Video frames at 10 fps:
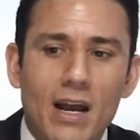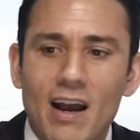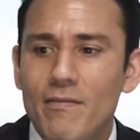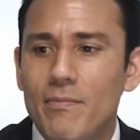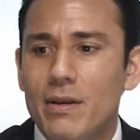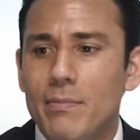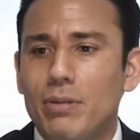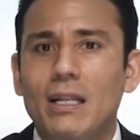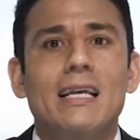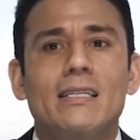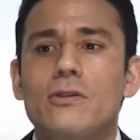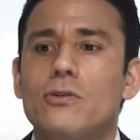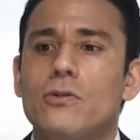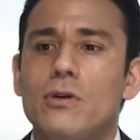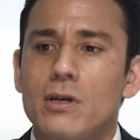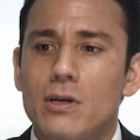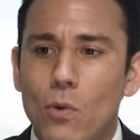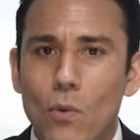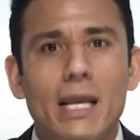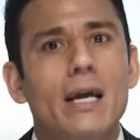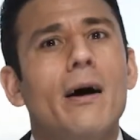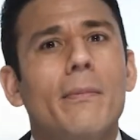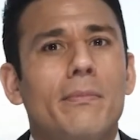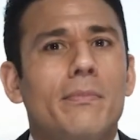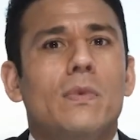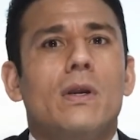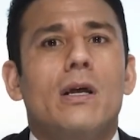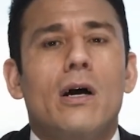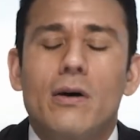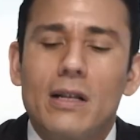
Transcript: I've been blessed to wake up, you know?